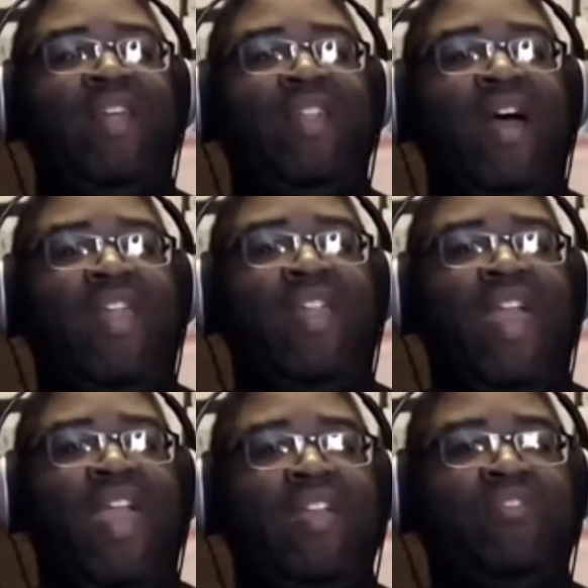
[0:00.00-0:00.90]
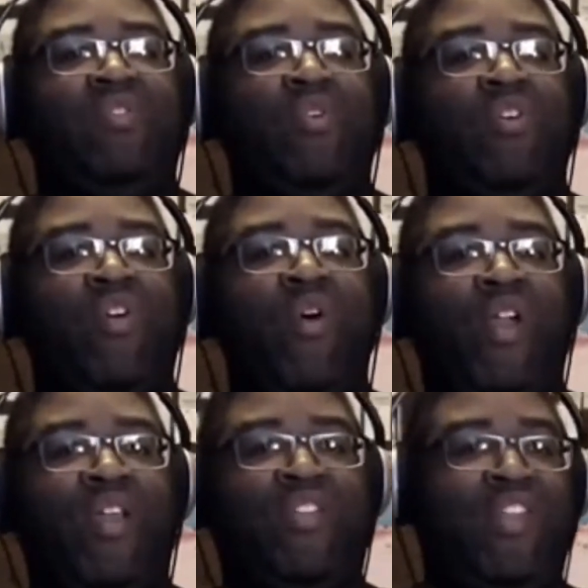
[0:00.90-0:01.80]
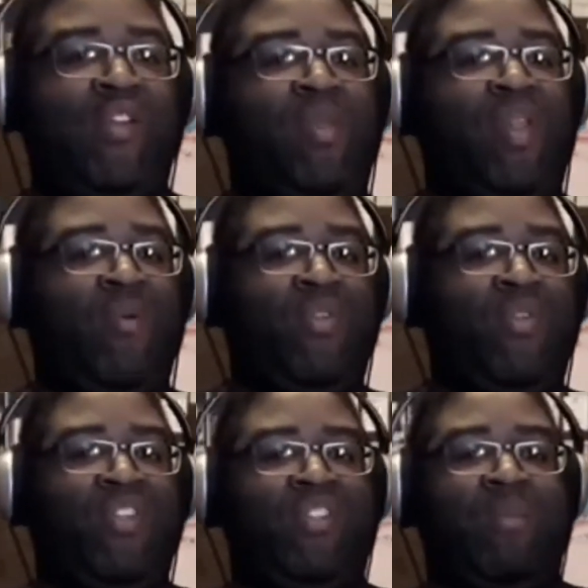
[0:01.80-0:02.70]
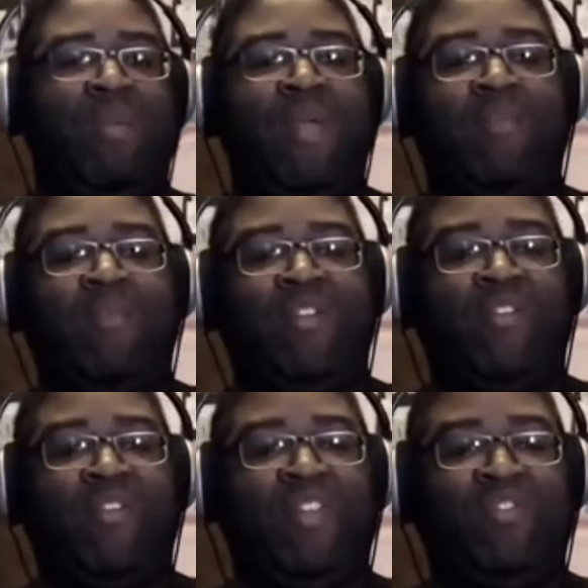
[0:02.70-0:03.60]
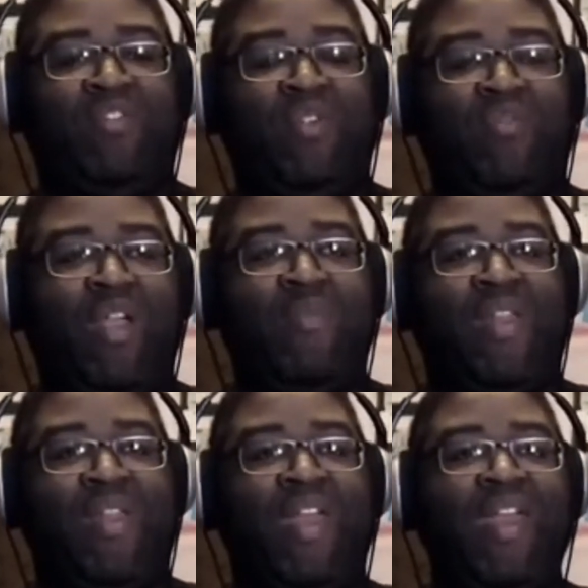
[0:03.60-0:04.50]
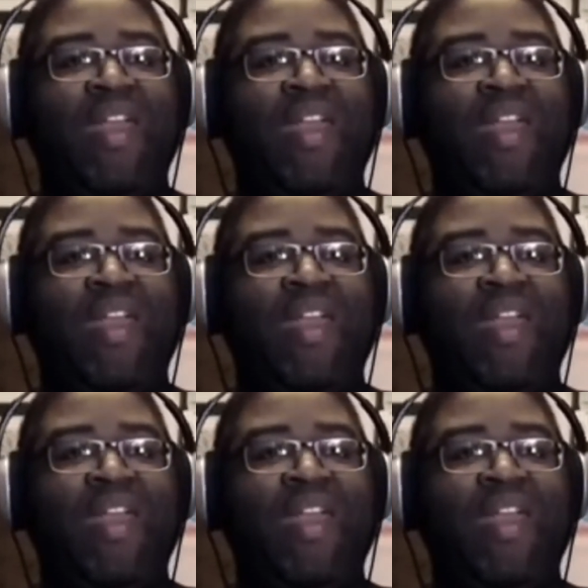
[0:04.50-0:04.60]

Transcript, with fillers: not in a sort of, oh, I see you're playing with this, let me make a different list sort of way, but a,